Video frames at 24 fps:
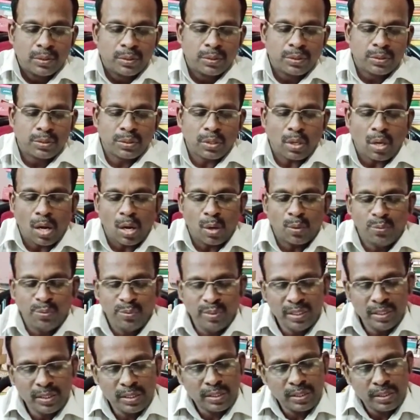So how
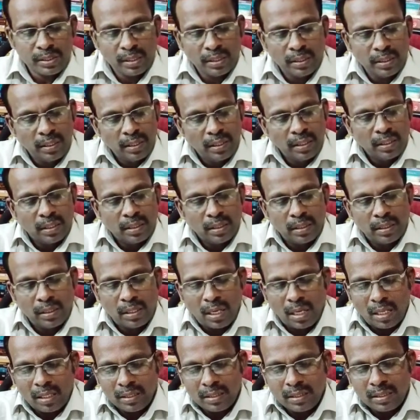is
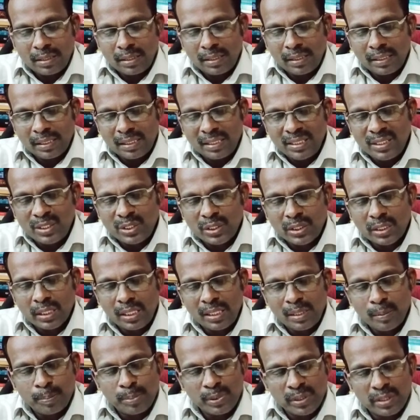Darcy
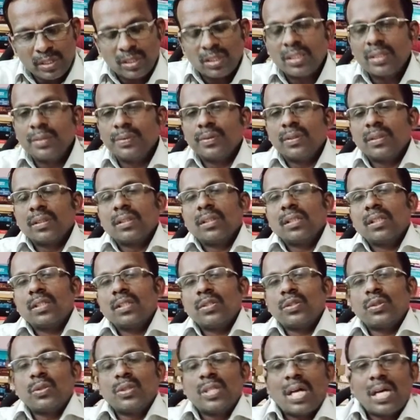initially perceived?
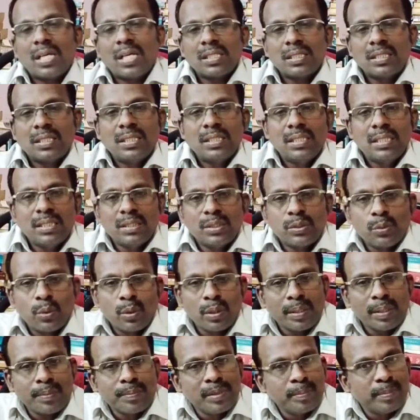So Darcy is one
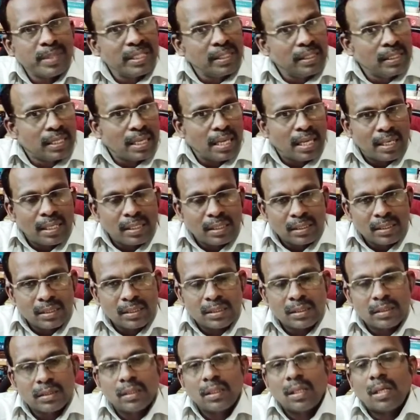of the main
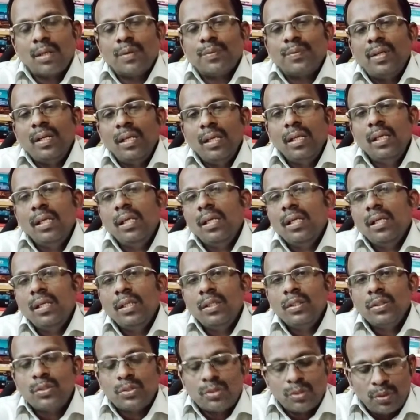characters in the novel.
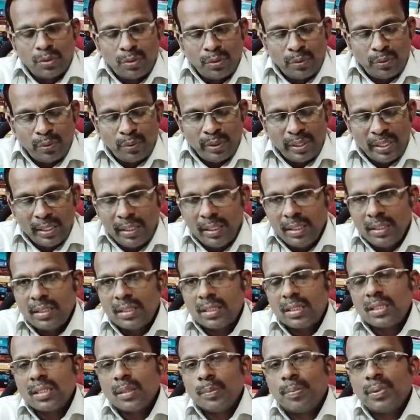So he
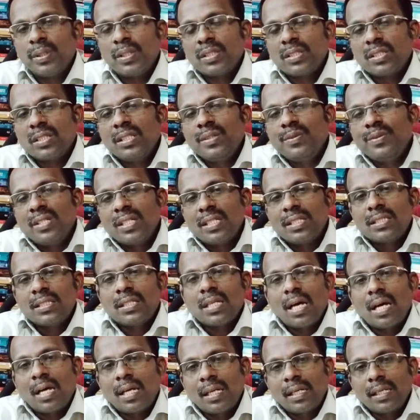is perceived as
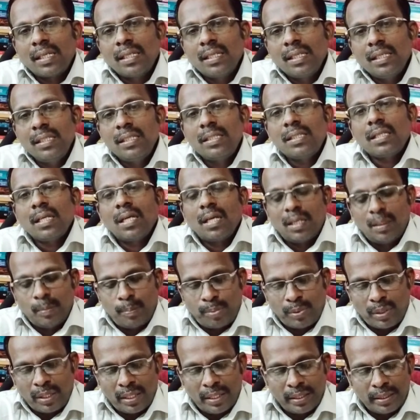arrogant and
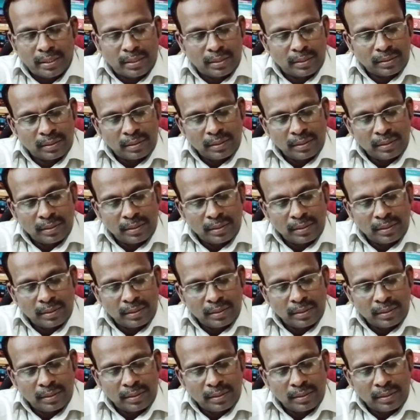pride.